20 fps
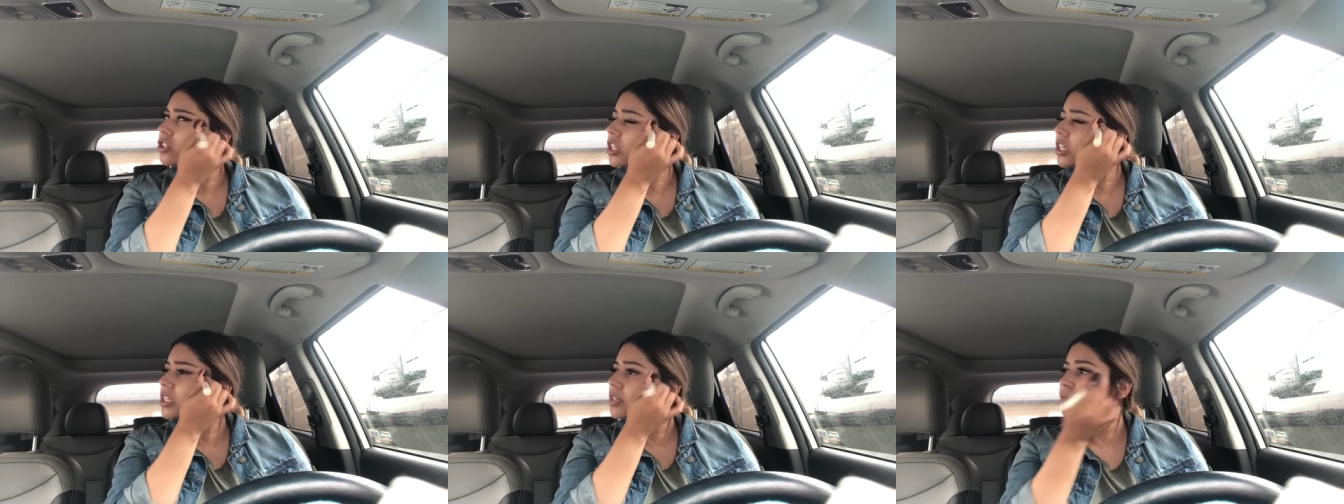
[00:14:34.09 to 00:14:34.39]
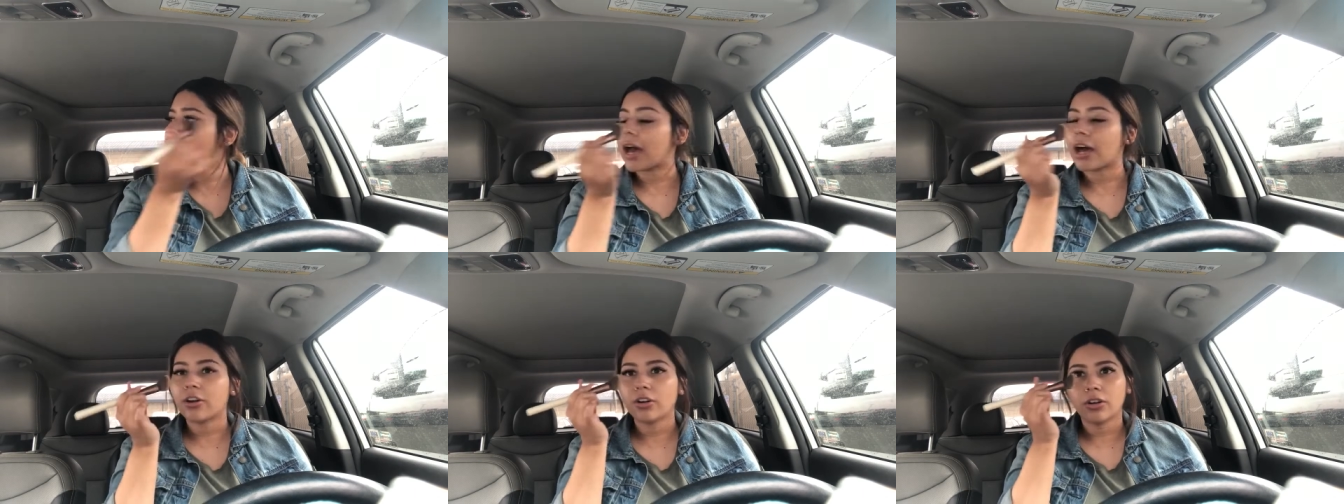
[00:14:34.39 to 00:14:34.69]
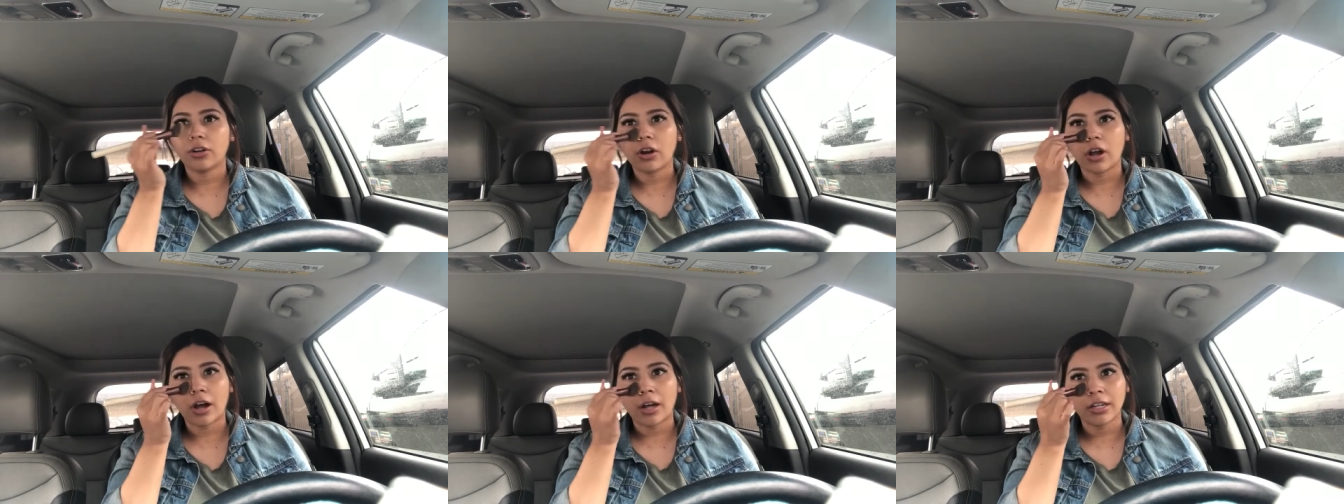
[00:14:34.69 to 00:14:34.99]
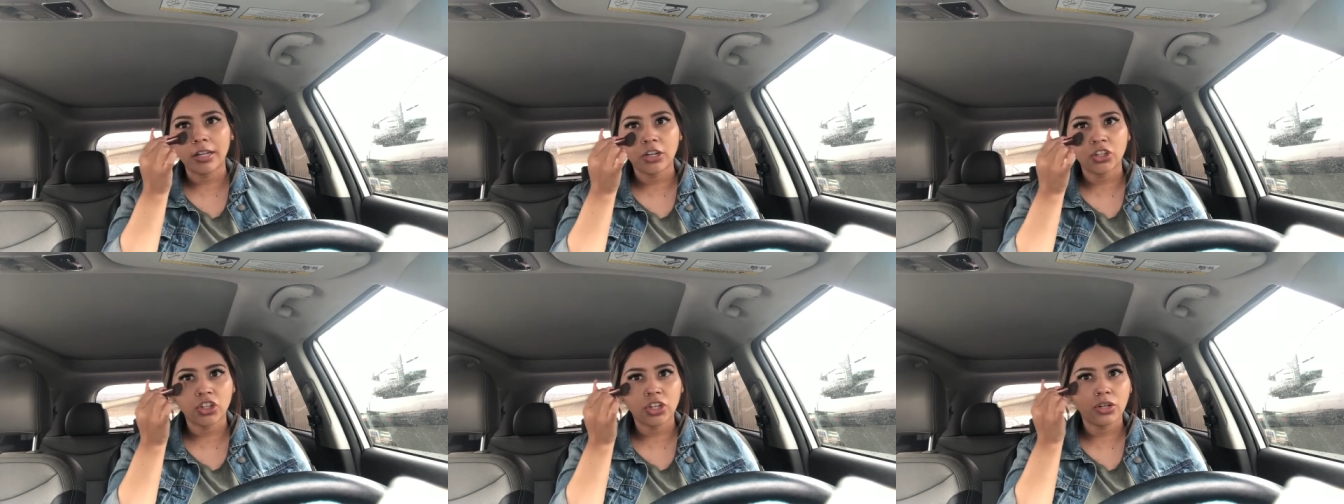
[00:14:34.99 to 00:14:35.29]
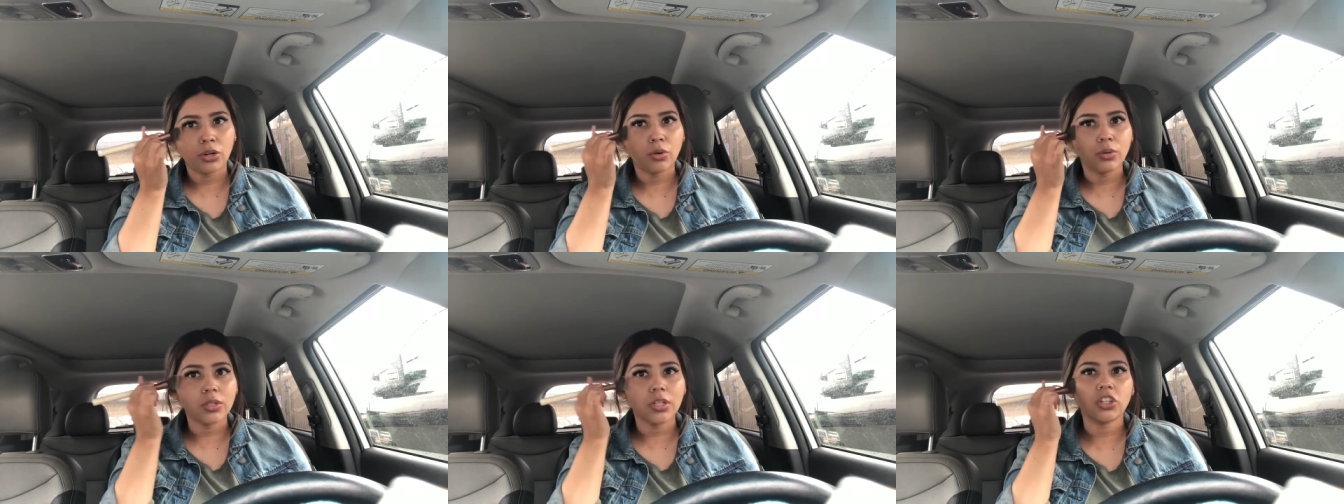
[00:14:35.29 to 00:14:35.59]
she's mad or not like she
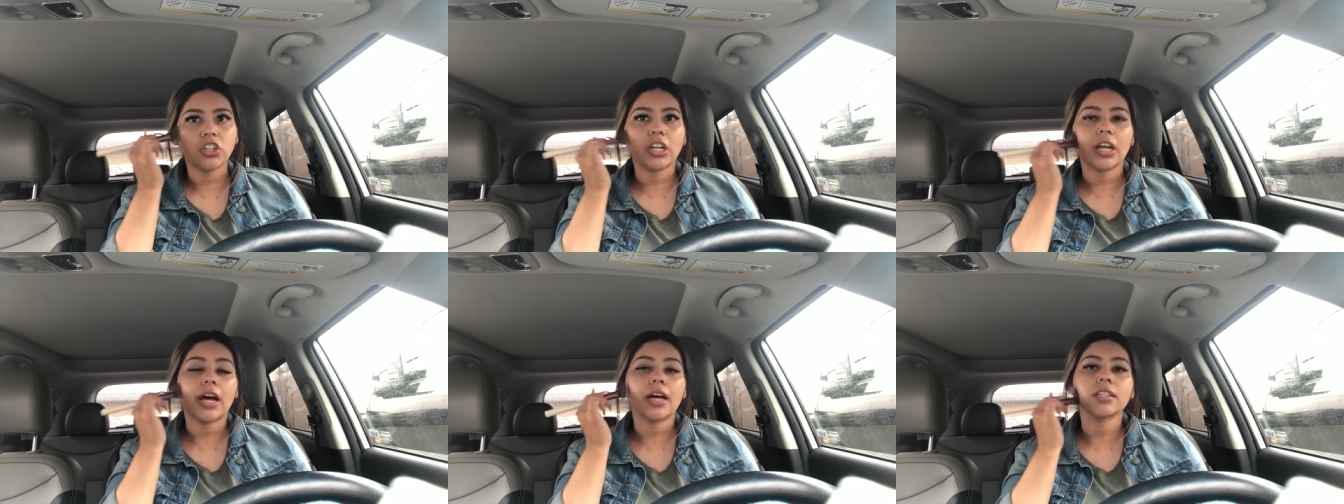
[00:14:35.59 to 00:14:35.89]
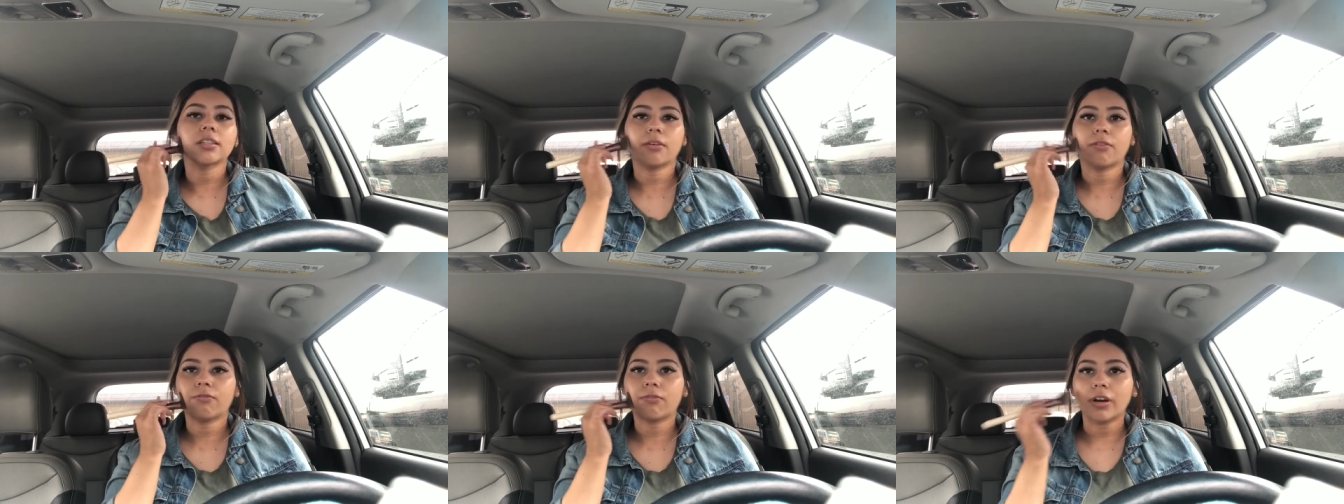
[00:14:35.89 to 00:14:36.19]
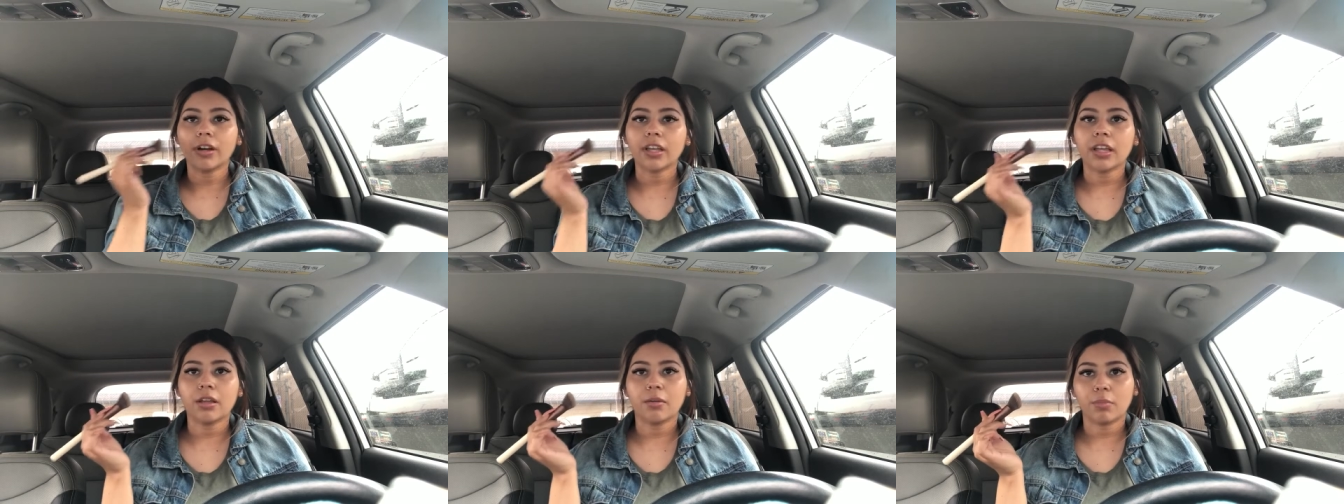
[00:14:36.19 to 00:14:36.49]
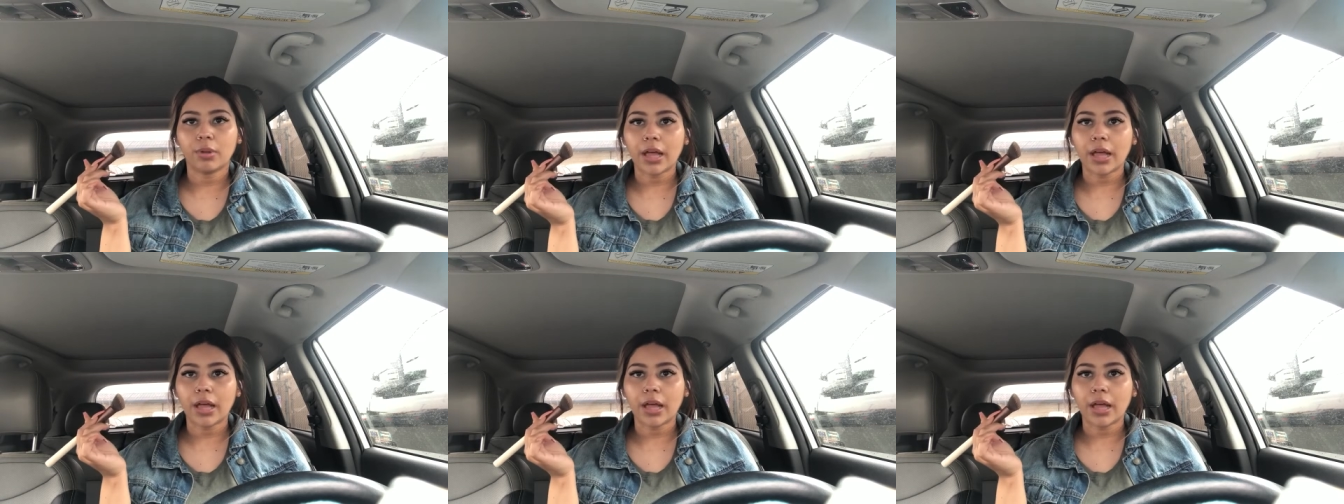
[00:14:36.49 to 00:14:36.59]
knows that she has a fucking